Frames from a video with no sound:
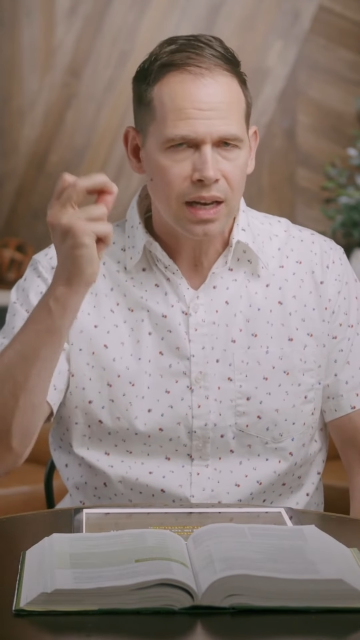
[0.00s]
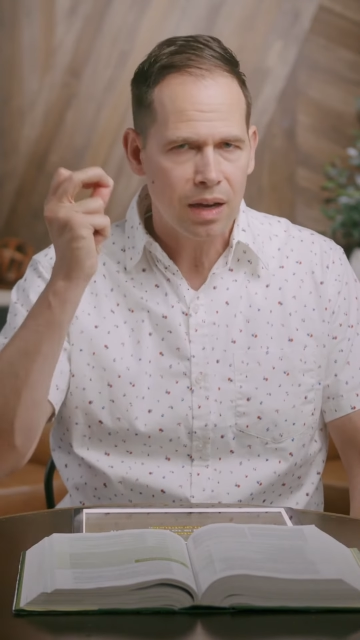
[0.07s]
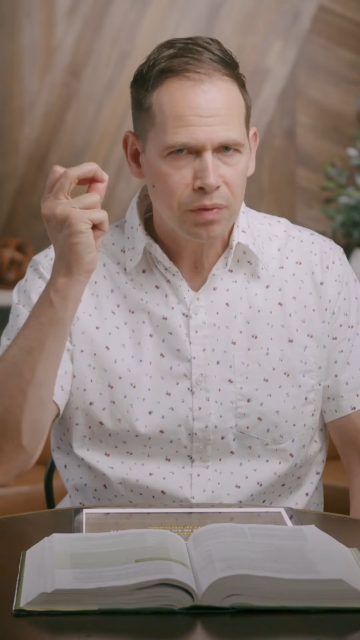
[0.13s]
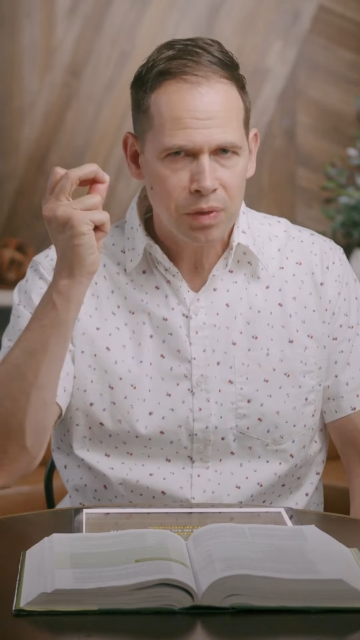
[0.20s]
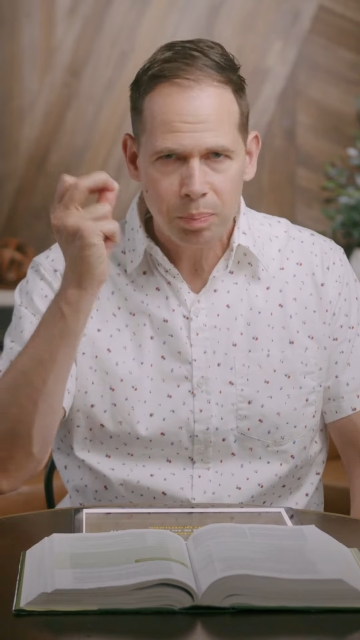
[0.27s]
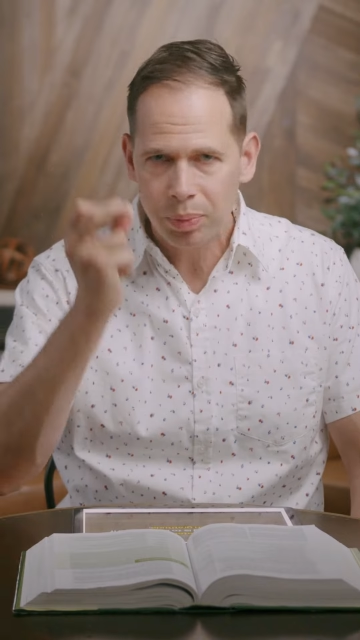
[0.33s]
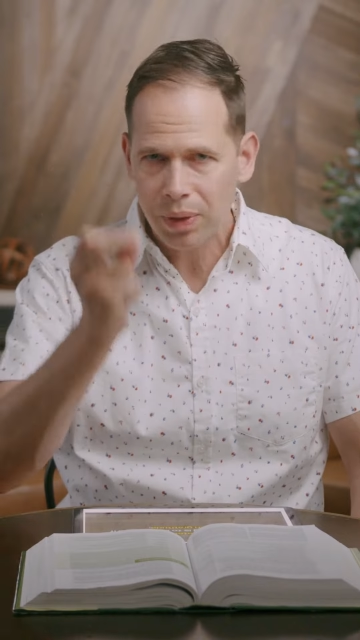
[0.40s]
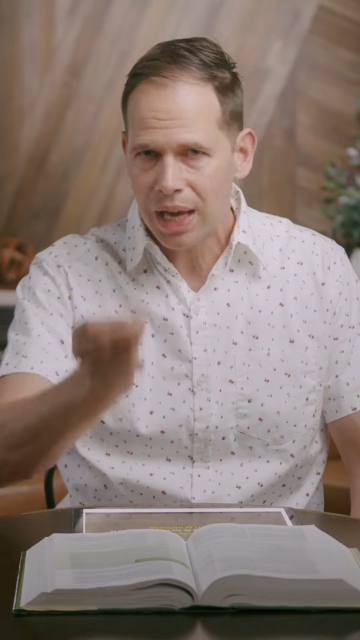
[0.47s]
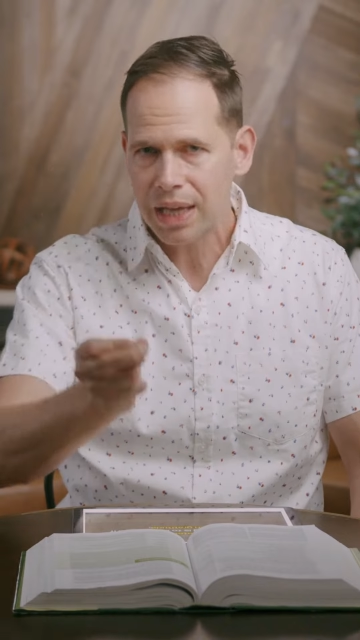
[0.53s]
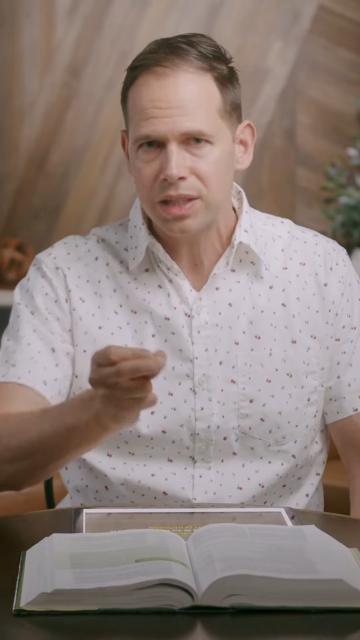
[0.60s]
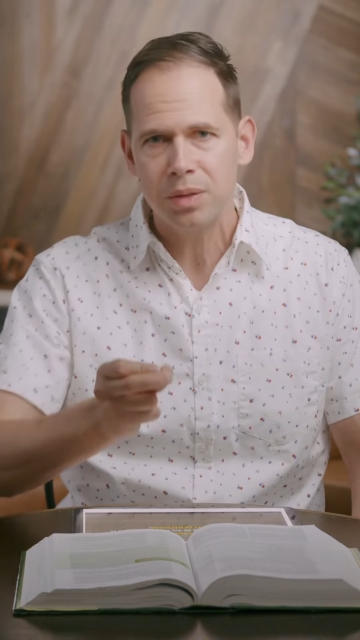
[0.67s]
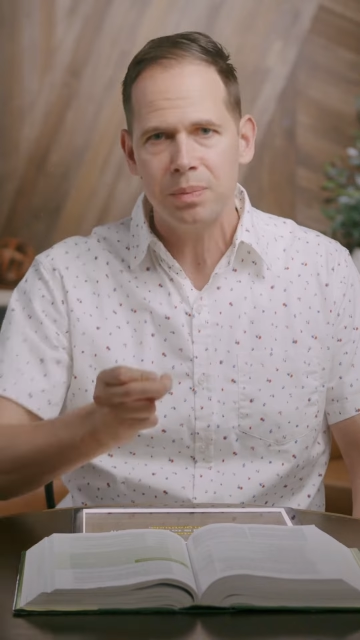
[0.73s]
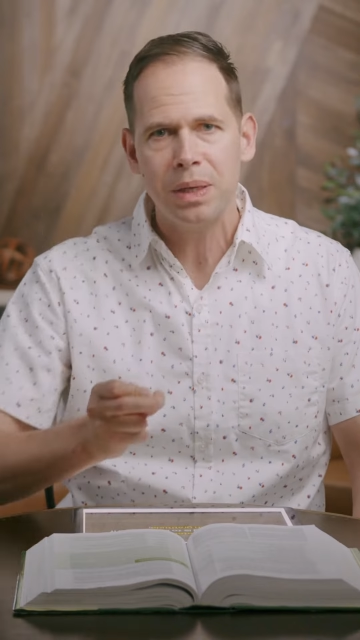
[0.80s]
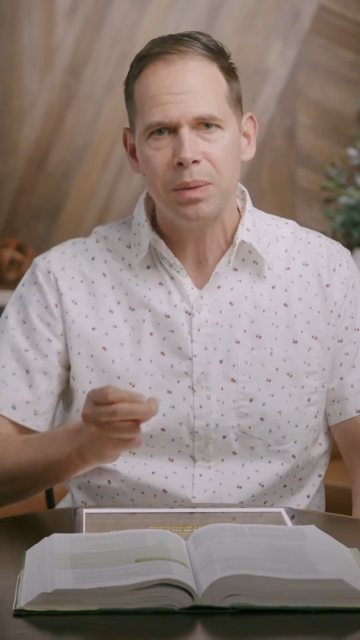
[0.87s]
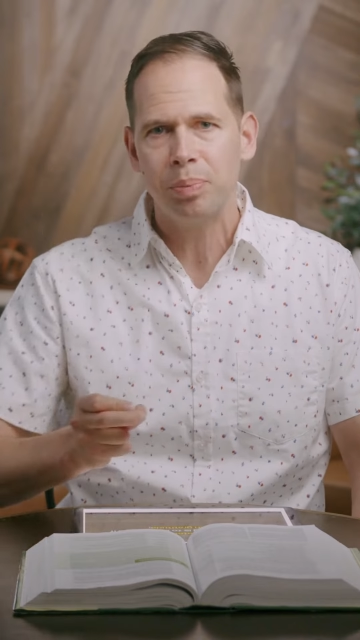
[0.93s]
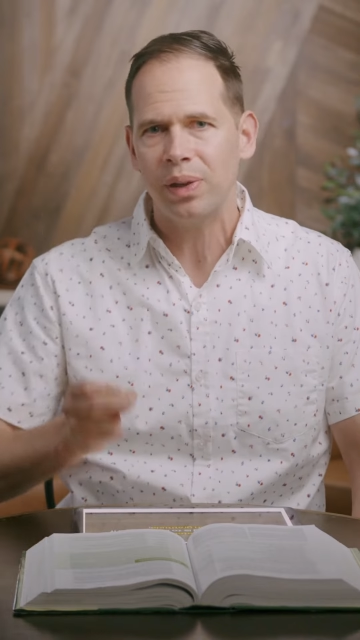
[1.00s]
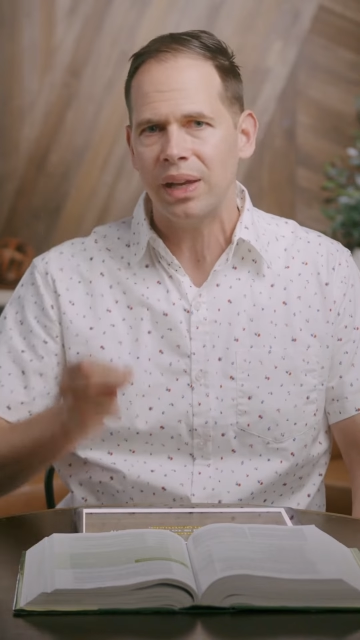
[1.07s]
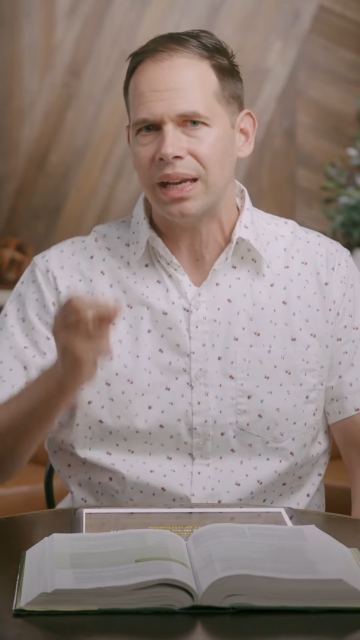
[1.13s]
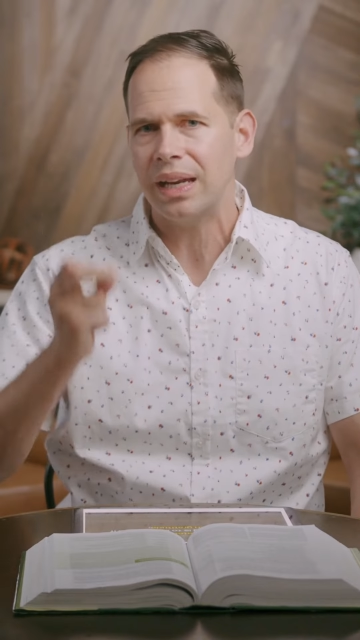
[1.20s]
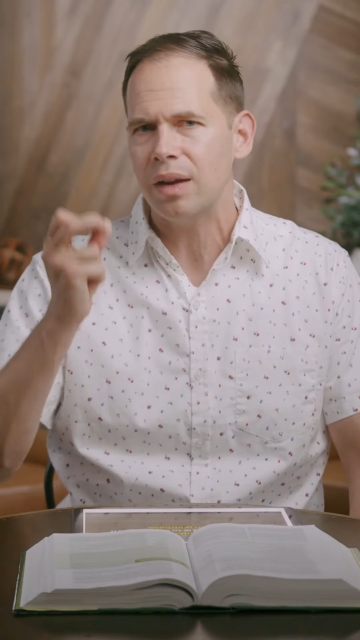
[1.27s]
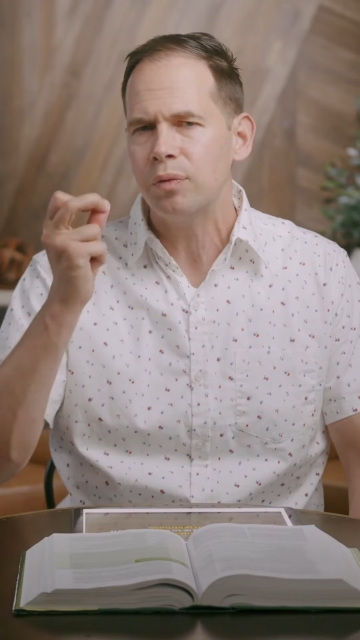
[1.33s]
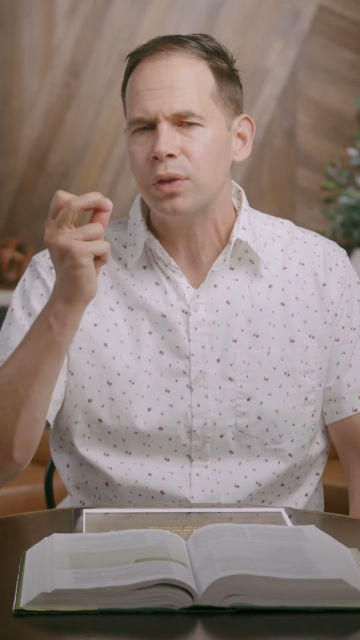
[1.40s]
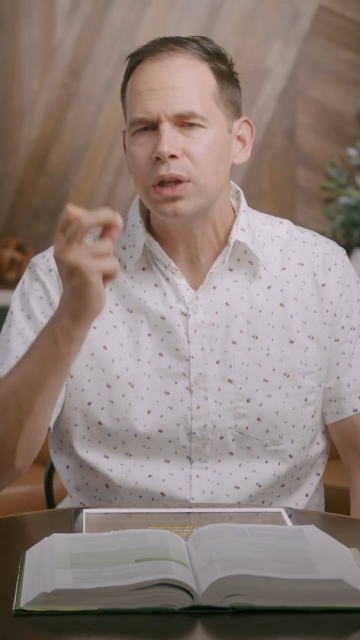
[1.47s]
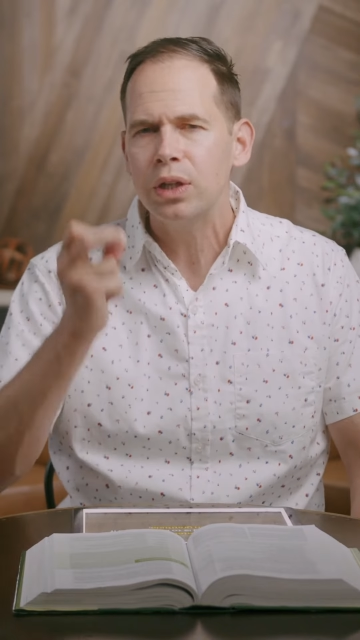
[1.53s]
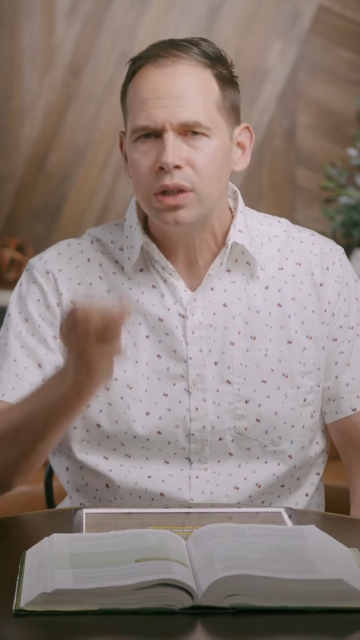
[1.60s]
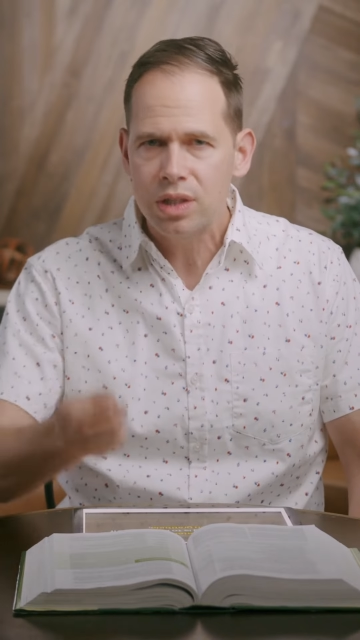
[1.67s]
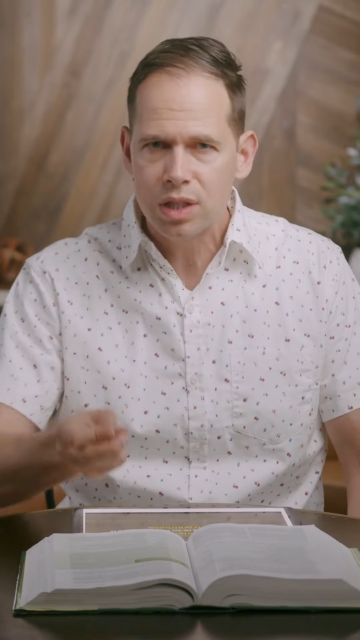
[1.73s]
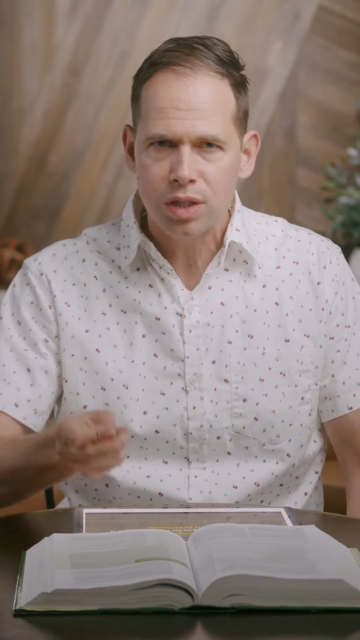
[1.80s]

every blossoming plant, every good